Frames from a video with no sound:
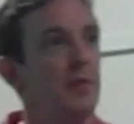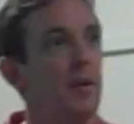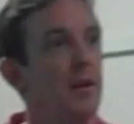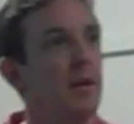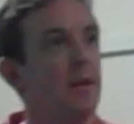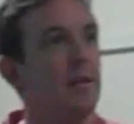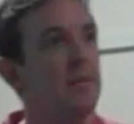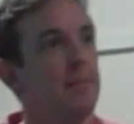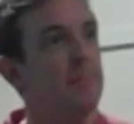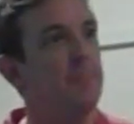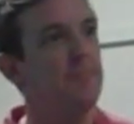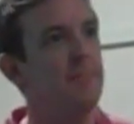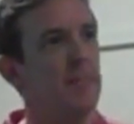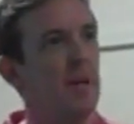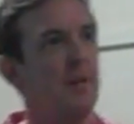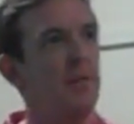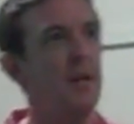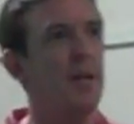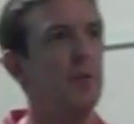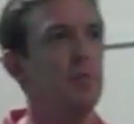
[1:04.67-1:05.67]
Senate.
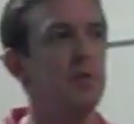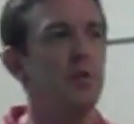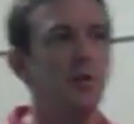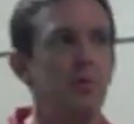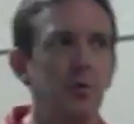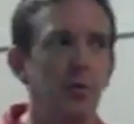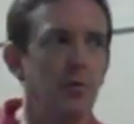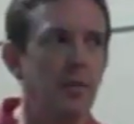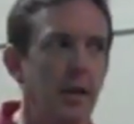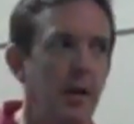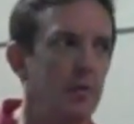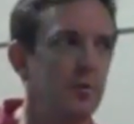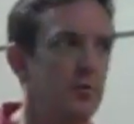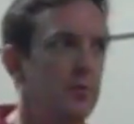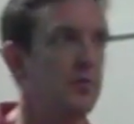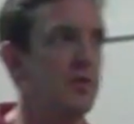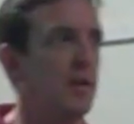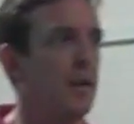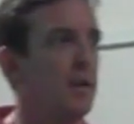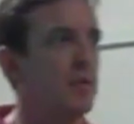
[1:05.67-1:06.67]
I think it was in
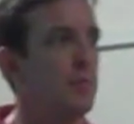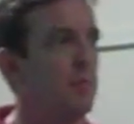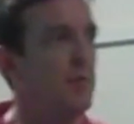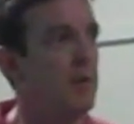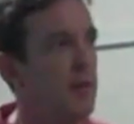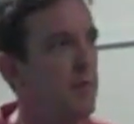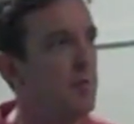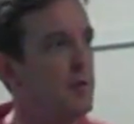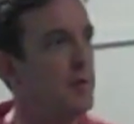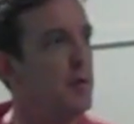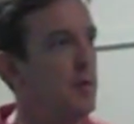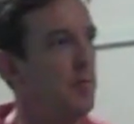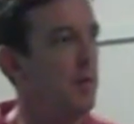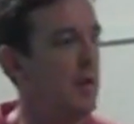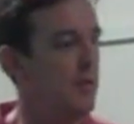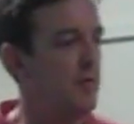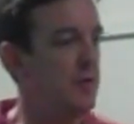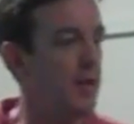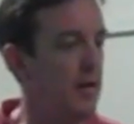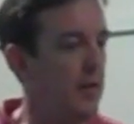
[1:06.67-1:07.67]
2006 when he was a
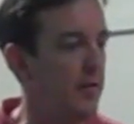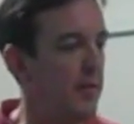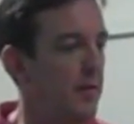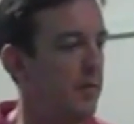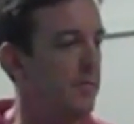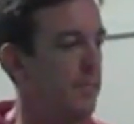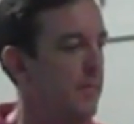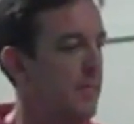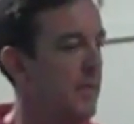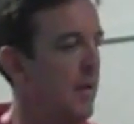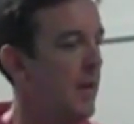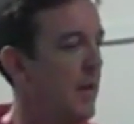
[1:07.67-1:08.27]
U.S. Senator.